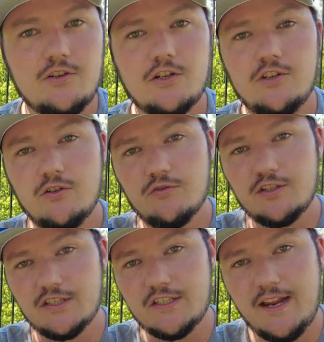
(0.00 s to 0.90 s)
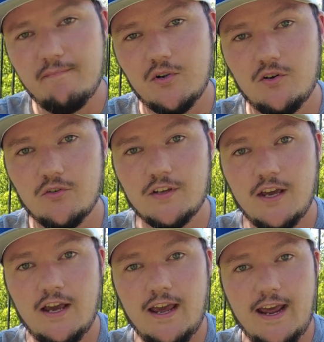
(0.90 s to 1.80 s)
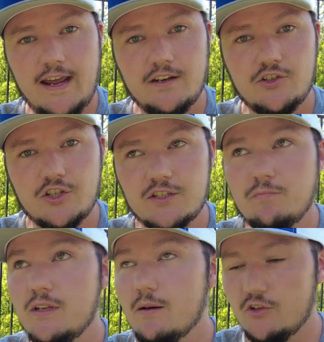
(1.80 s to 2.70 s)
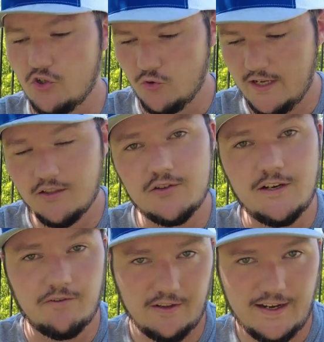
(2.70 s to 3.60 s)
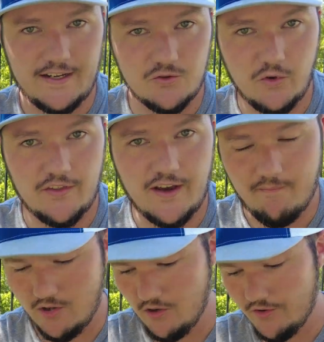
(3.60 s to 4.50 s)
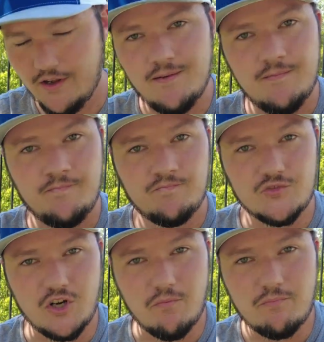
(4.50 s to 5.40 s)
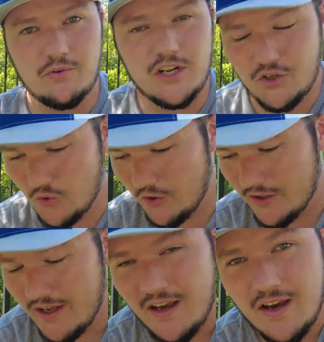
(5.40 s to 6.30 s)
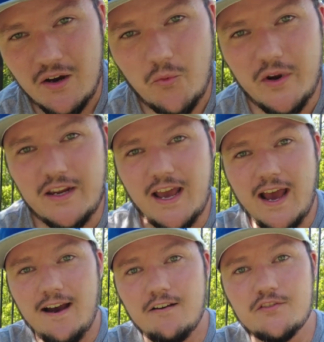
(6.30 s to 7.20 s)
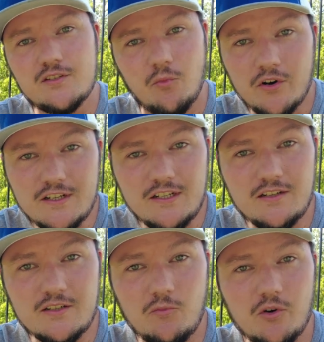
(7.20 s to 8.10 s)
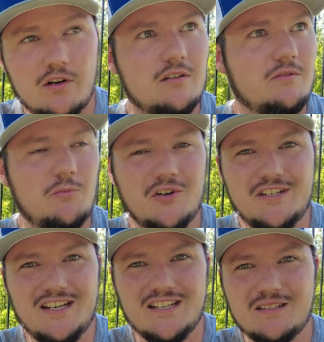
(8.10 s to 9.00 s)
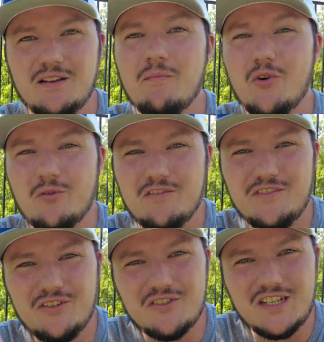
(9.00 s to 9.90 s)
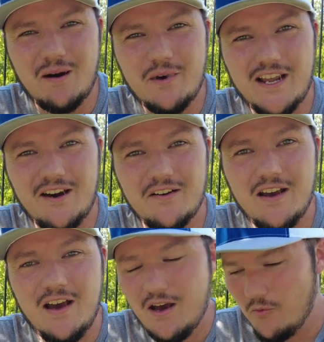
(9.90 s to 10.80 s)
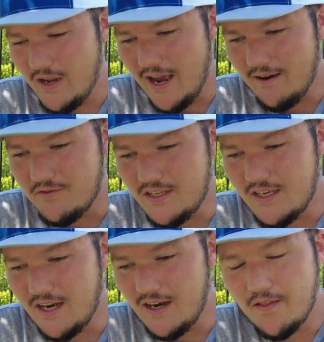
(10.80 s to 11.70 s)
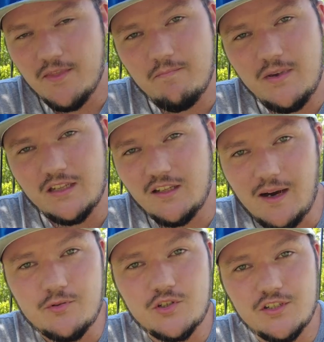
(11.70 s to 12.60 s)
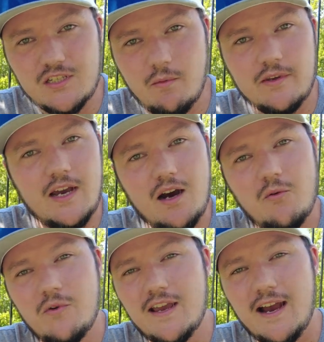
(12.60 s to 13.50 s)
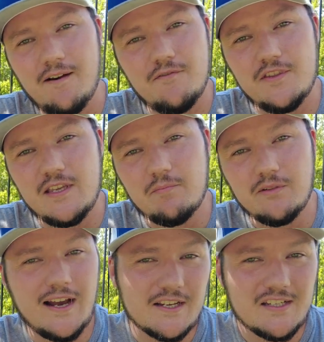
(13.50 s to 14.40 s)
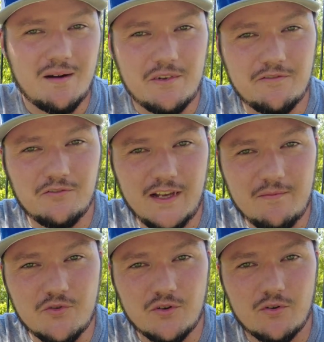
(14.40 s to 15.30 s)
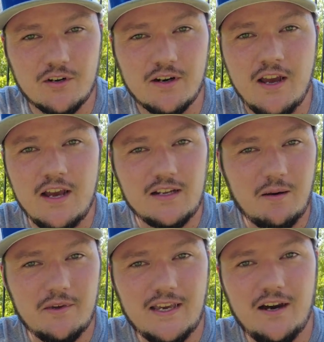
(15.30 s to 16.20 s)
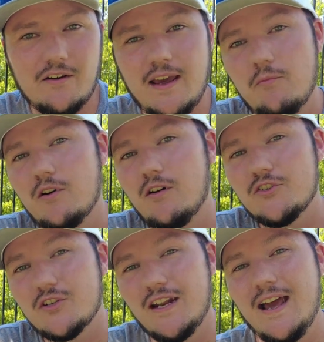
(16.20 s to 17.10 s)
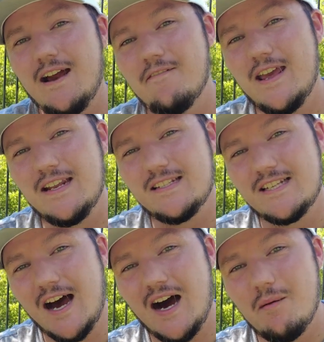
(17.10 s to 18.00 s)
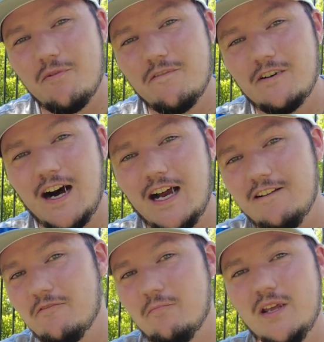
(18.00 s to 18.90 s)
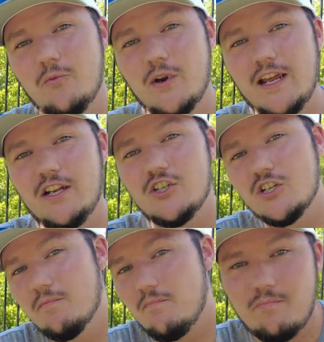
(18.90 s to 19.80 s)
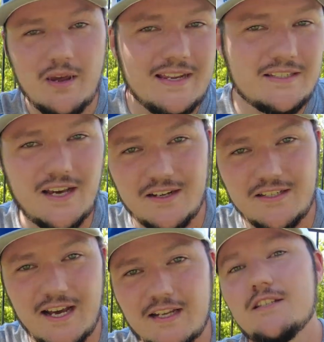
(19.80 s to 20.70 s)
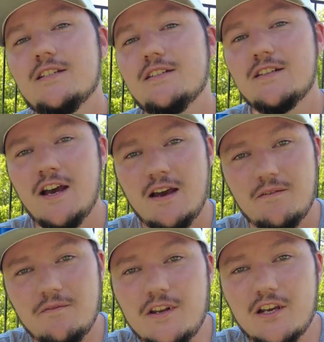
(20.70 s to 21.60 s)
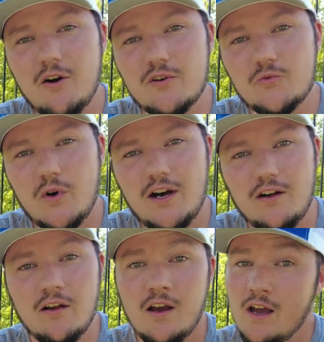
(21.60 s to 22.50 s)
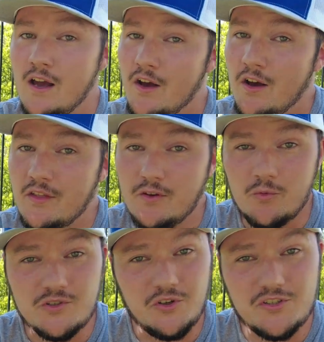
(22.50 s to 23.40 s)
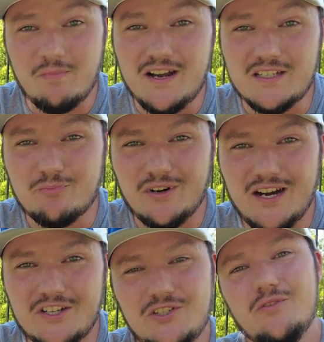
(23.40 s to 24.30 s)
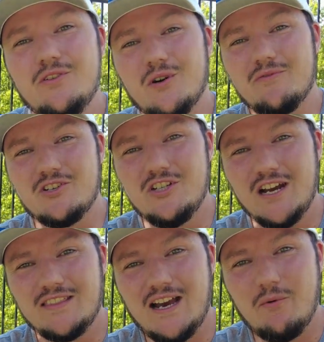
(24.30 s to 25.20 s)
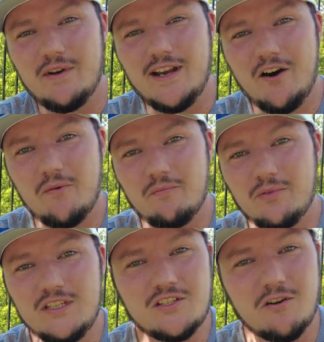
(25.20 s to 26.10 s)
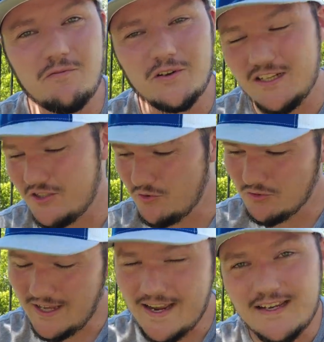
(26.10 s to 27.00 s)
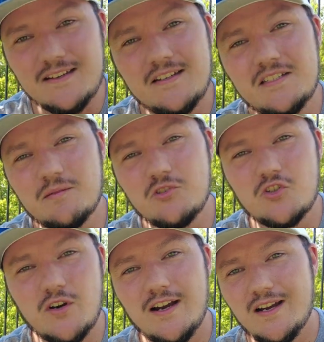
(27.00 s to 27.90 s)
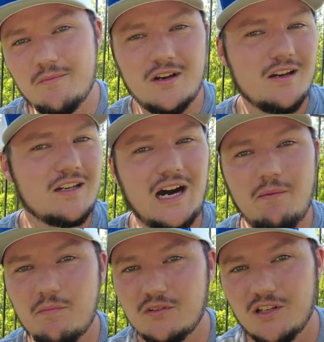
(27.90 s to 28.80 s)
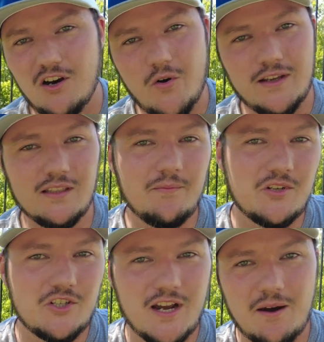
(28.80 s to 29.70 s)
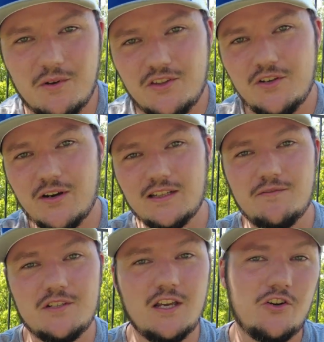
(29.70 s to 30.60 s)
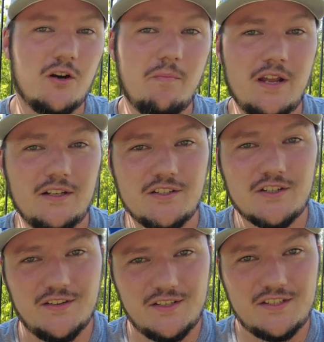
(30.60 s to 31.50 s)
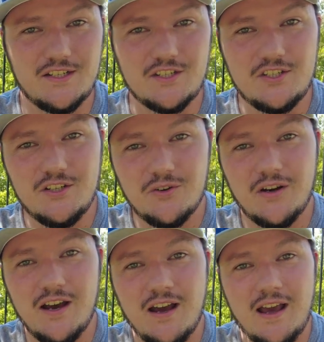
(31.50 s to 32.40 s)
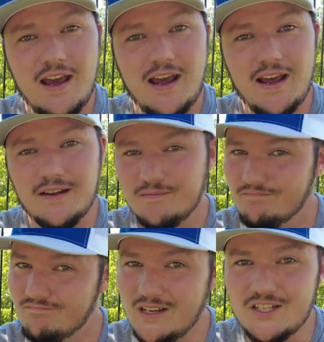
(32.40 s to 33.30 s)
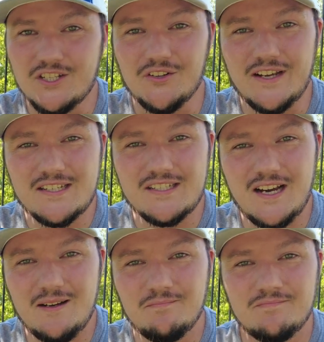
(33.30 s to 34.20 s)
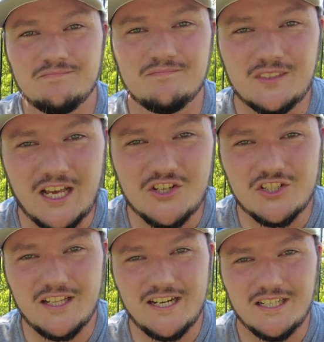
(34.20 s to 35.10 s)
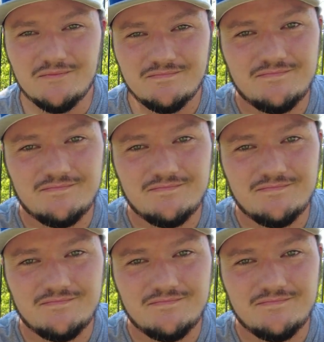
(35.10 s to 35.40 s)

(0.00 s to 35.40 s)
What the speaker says: You can use the same mold and just be able to create those different lines with that mold. So pretty cool. We have some more reviews coming out. We have the mint lobster that's coming out. We have the black zombie flamethrower coming out, and we're also going to have a top 5 mid-range based out of Texas video as well. The results might surprise you. You'll have to check that one out. Please don't forget to like, subscribe, comment below. I'd love to chat with you. I'd love to get your opinions on these discs too. And until next time, catch you later.